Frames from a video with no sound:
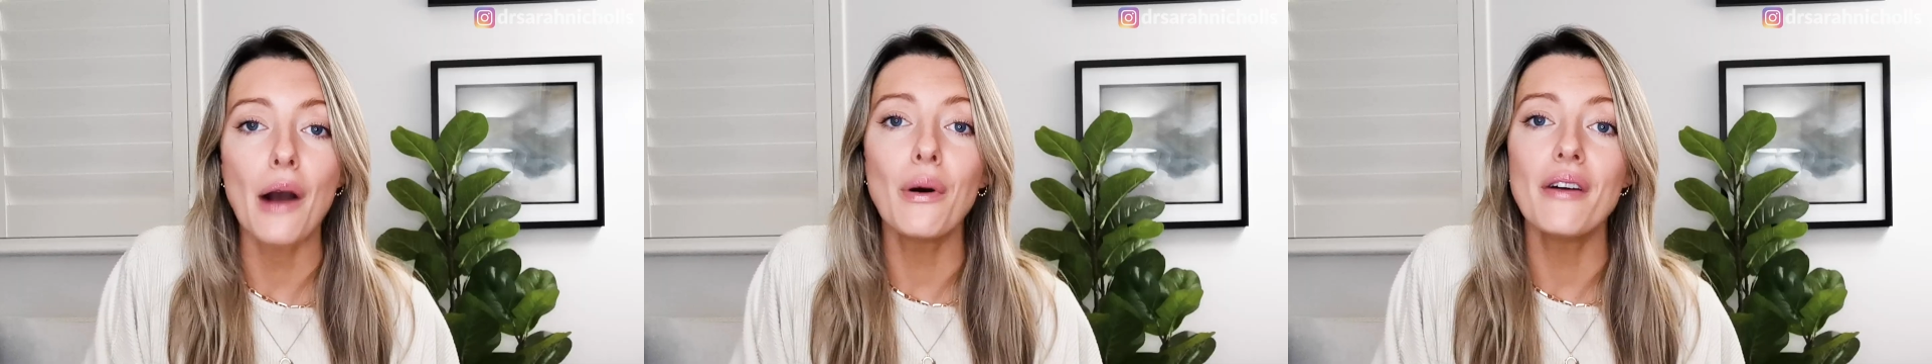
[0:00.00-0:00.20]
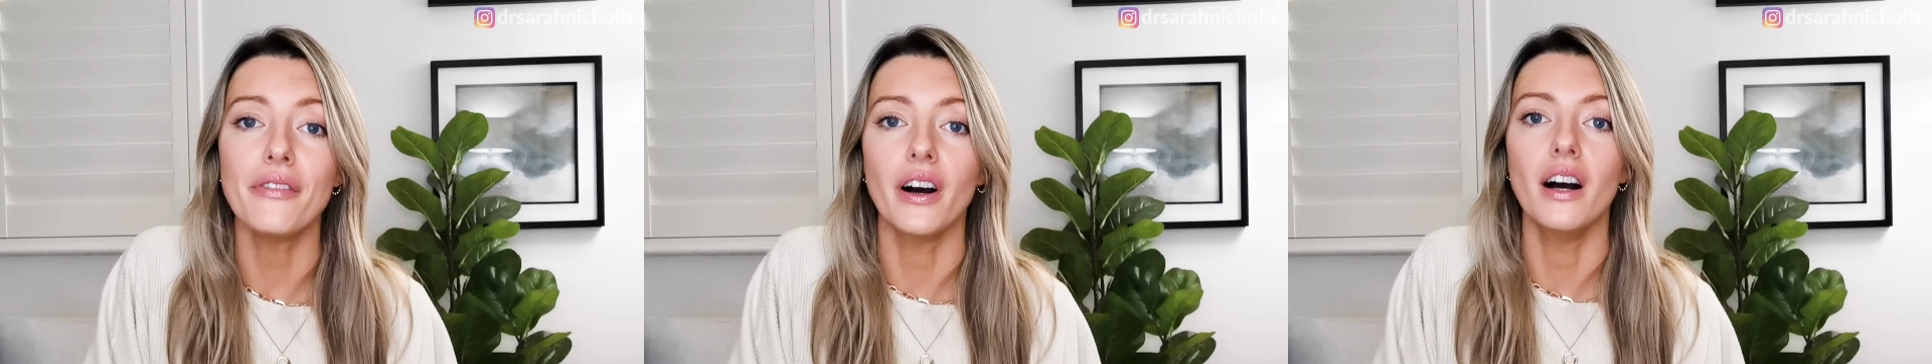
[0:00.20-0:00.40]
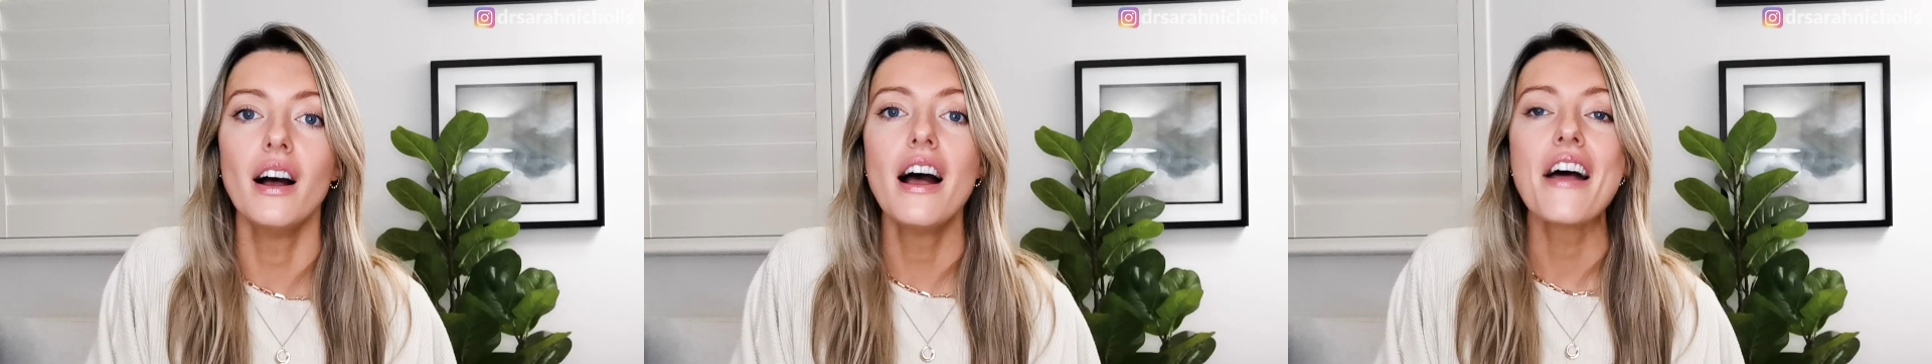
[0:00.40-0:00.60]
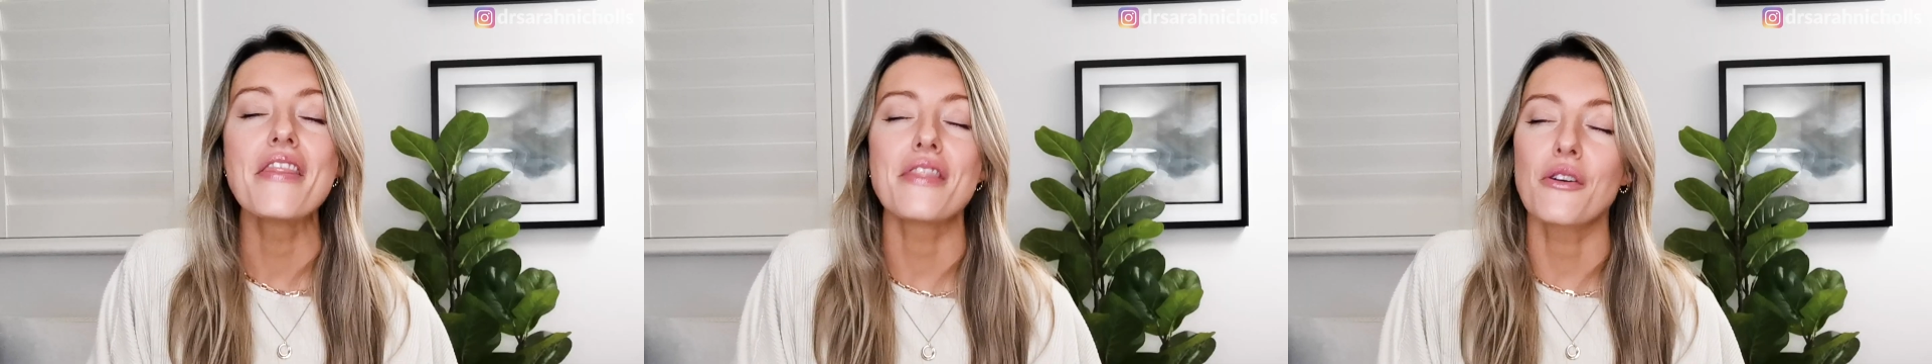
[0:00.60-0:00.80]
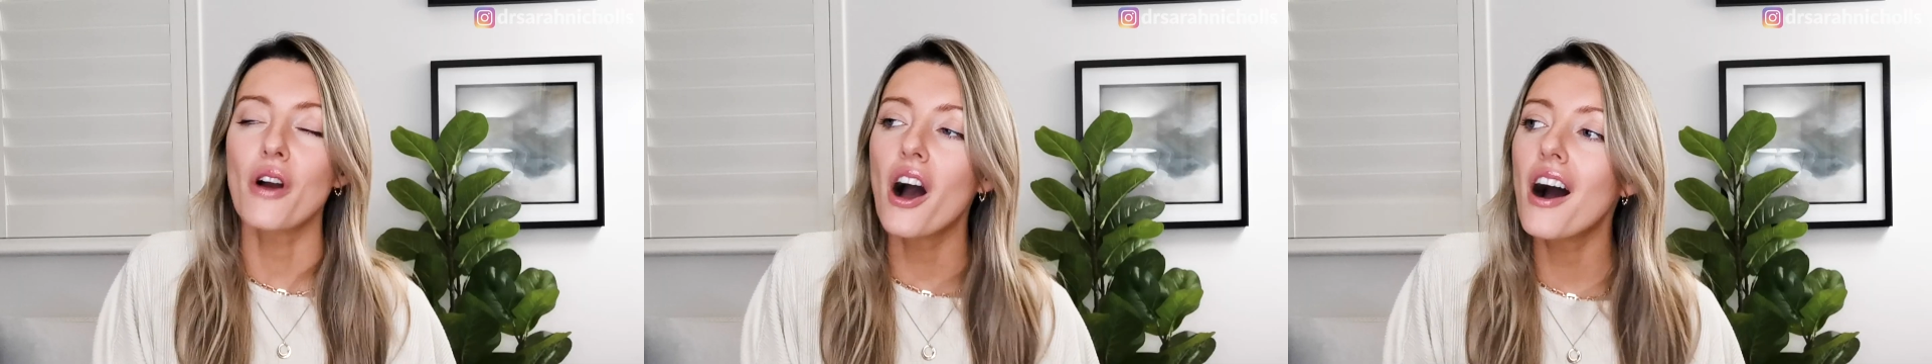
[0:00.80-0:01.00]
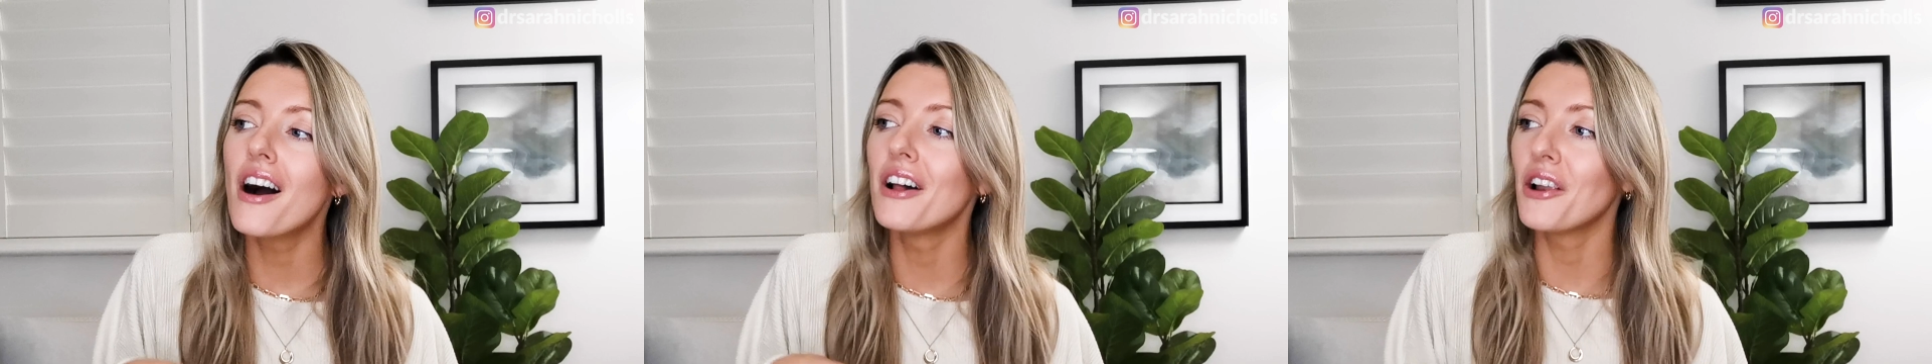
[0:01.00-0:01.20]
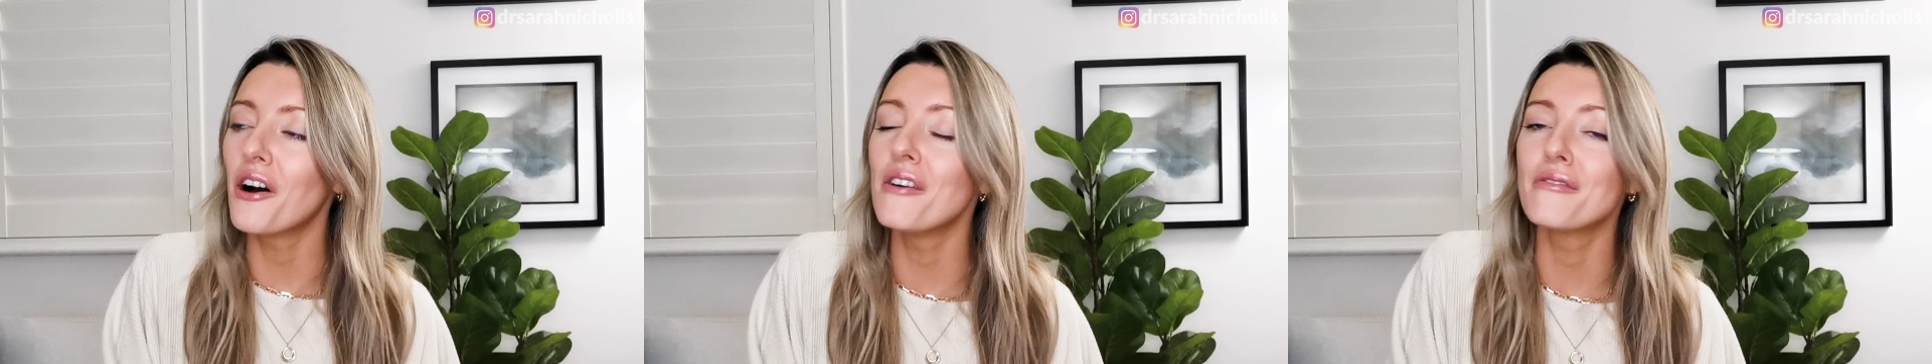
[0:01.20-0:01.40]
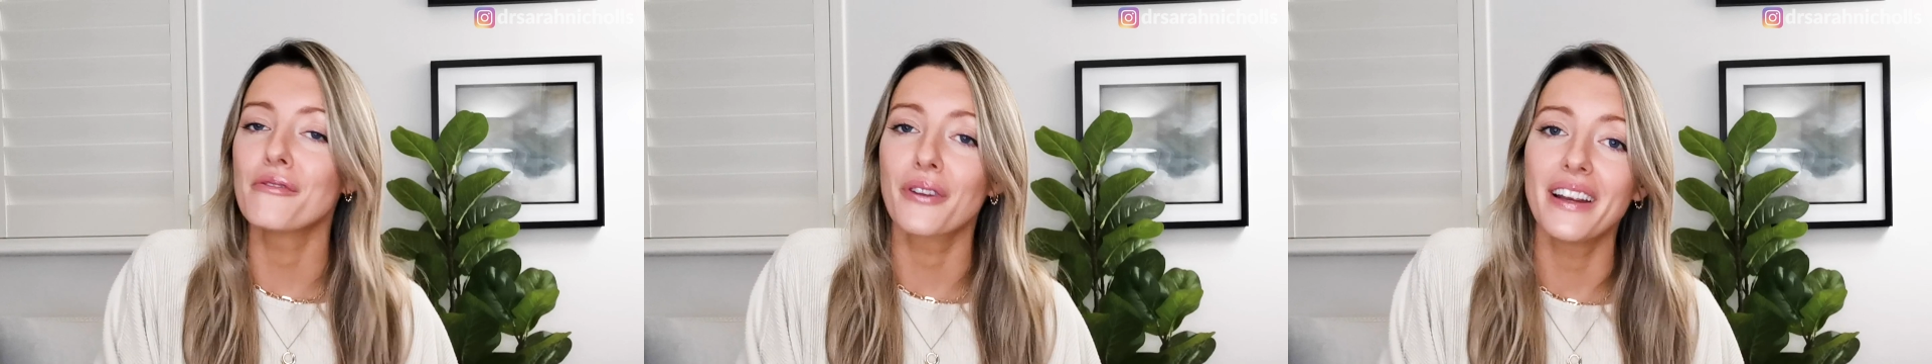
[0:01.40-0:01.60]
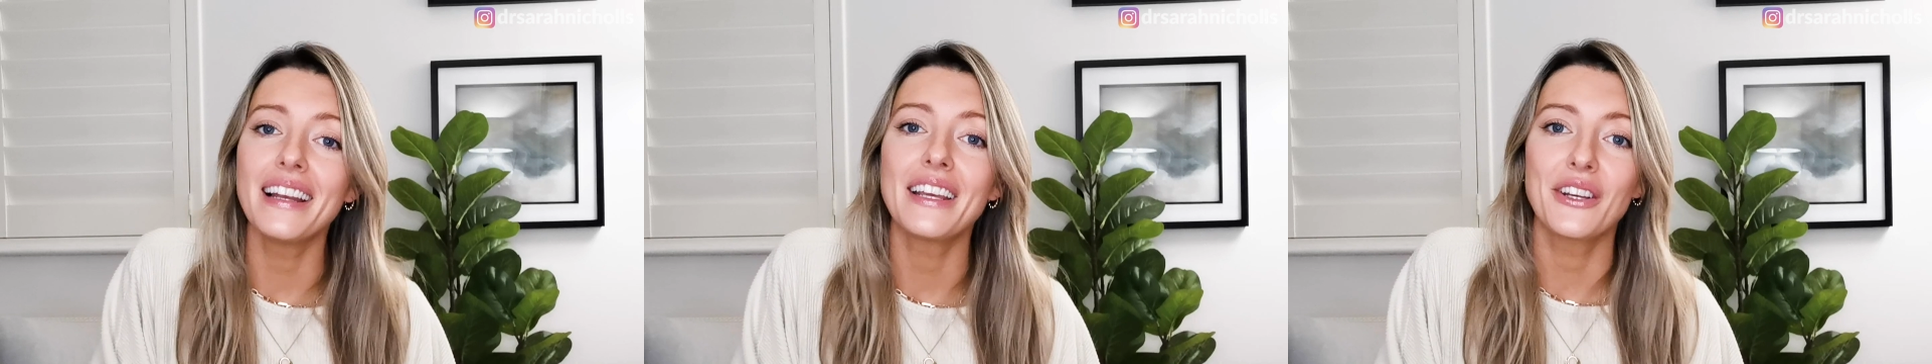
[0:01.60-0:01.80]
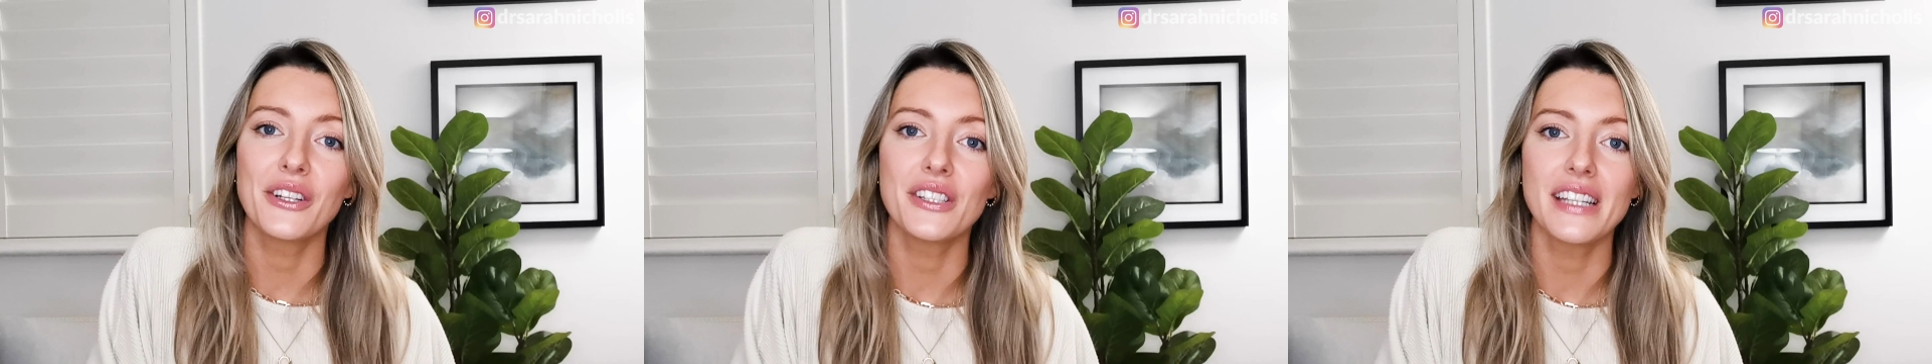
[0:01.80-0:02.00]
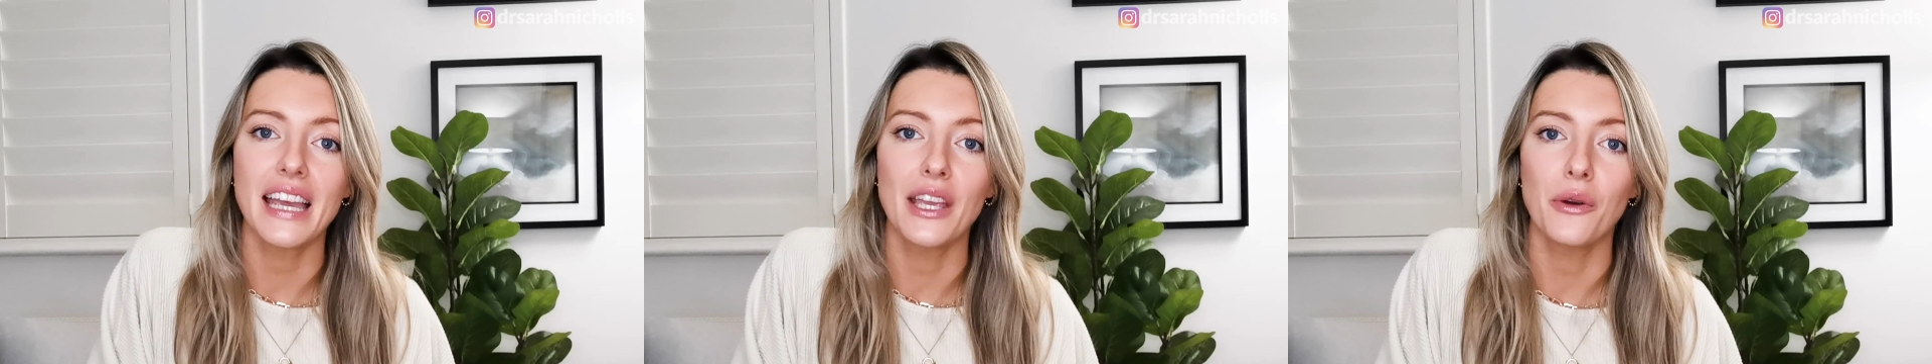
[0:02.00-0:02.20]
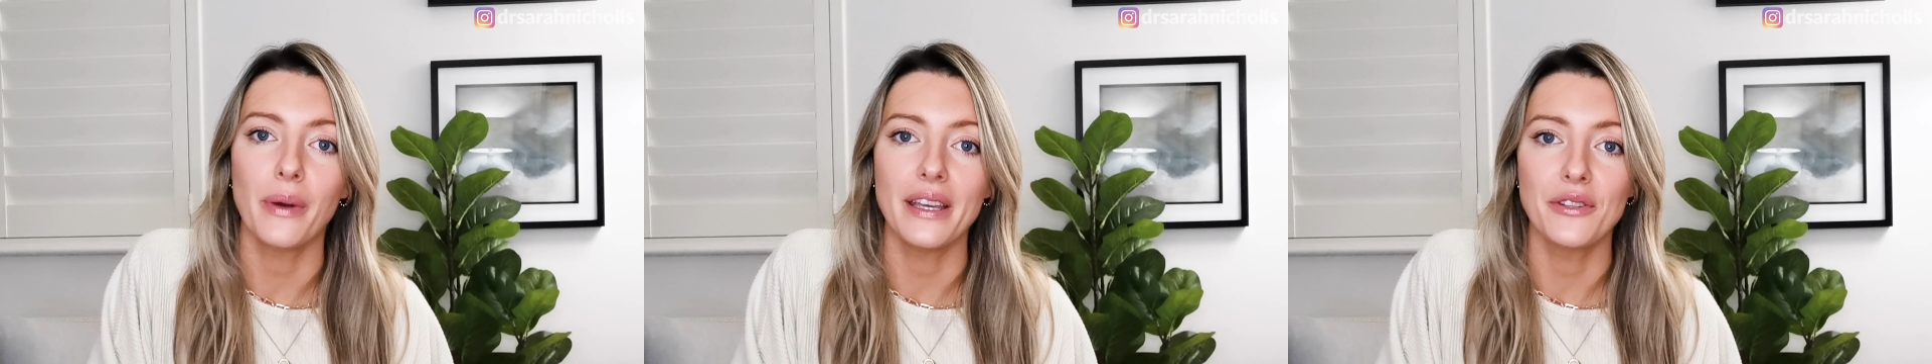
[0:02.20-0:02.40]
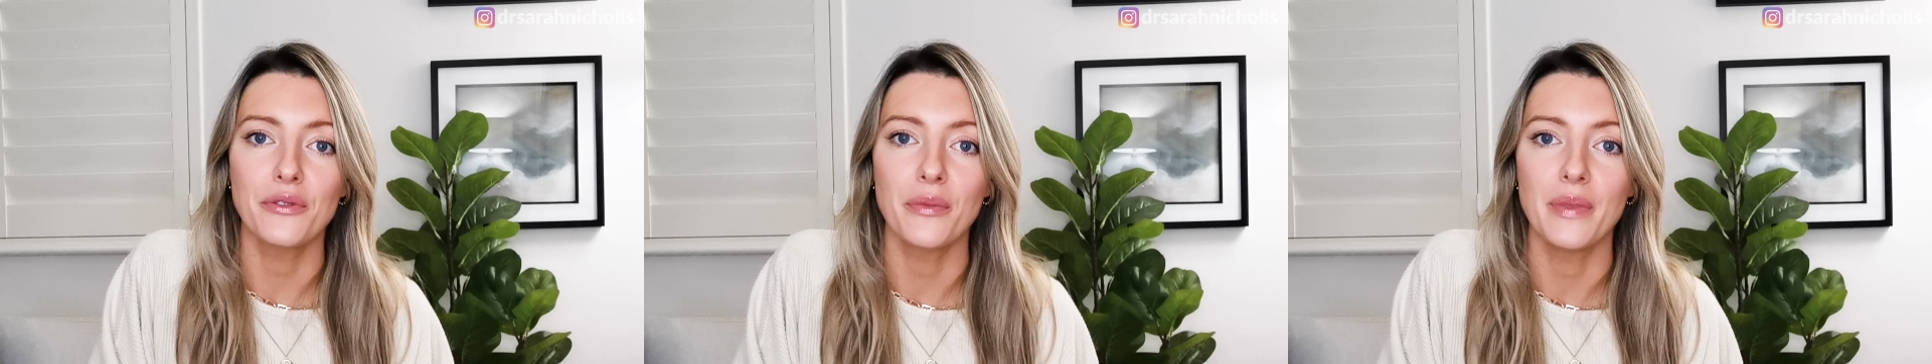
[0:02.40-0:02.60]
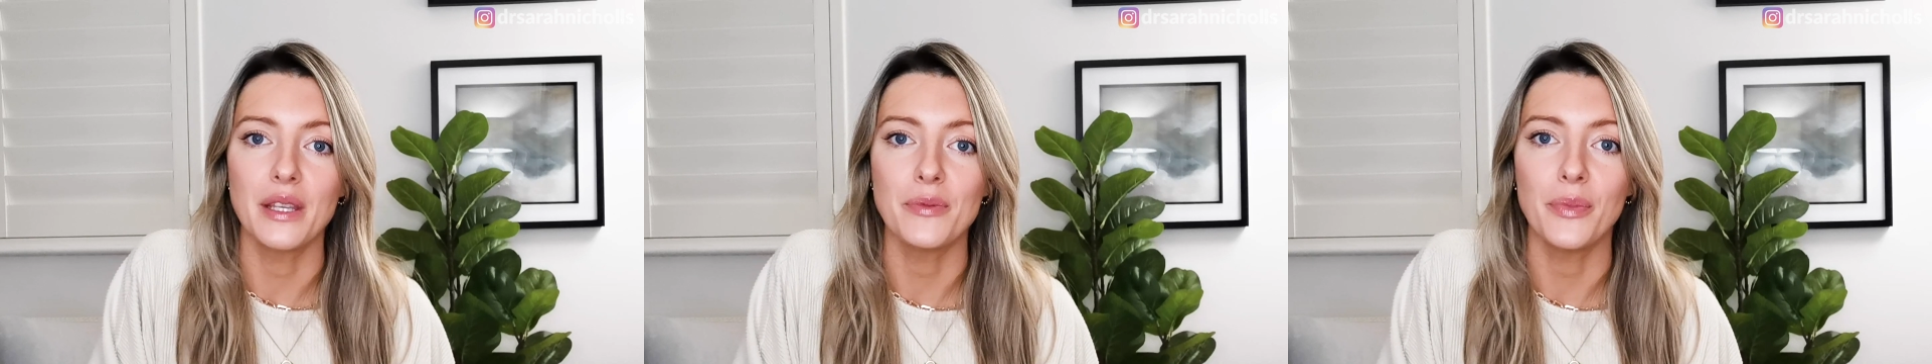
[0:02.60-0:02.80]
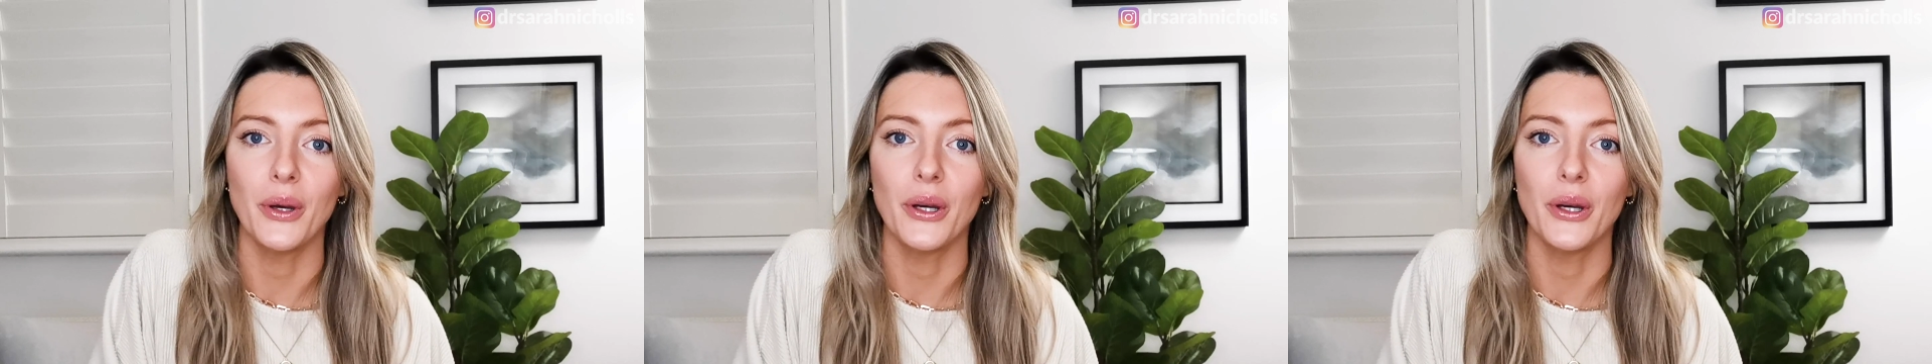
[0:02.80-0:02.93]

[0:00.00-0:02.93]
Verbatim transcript: However, there are a lot of really good takeaways from this